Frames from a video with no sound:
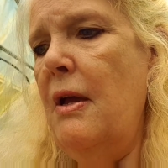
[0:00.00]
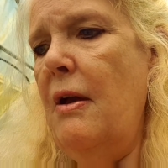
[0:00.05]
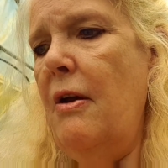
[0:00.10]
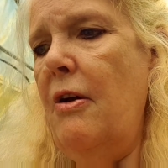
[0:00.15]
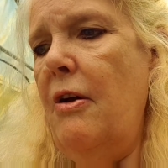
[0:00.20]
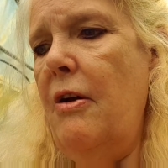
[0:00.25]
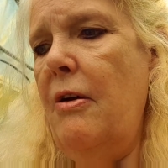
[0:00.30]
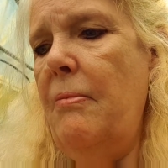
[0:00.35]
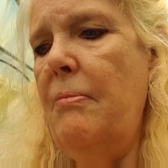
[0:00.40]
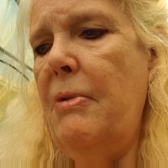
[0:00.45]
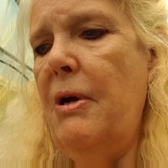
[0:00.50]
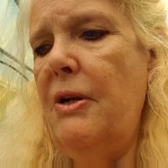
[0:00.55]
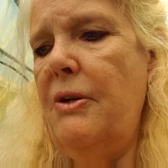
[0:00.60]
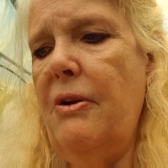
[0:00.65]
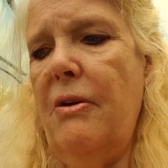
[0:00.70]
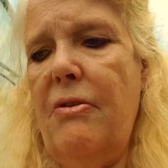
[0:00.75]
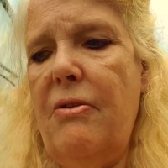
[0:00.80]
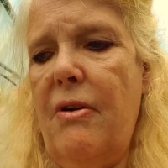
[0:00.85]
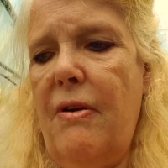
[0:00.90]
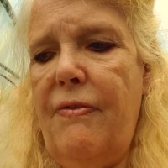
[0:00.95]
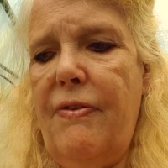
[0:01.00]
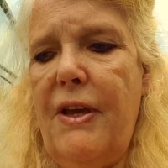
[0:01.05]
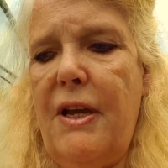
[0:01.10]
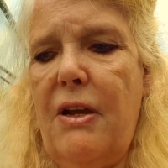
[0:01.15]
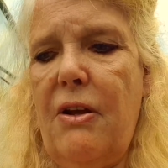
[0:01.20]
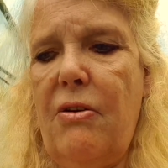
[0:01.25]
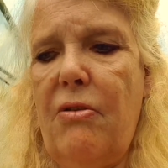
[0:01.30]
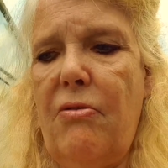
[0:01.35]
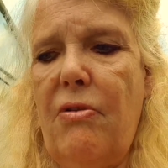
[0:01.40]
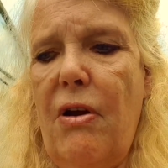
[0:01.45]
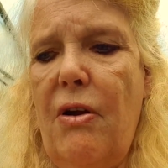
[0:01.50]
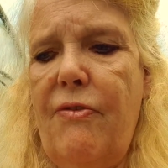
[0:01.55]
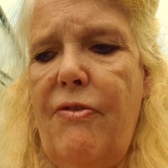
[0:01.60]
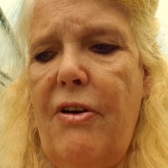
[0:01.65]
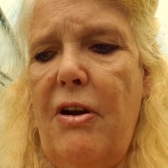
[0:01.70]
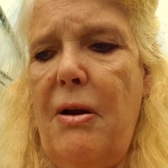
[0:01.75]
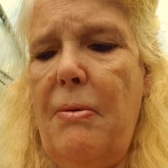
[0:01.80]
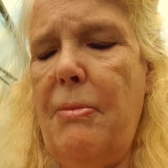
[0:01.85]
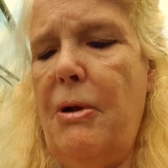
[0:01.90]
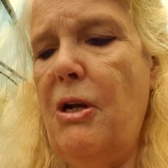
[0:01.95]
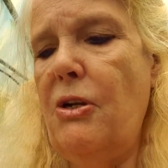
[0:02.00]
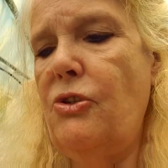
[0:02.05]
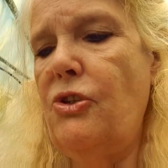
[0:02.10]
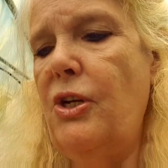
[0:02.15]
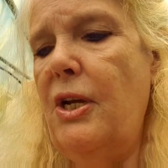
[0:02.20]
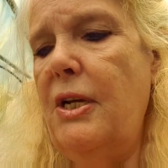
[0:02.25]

Um, I don't know if they're going to grow very much.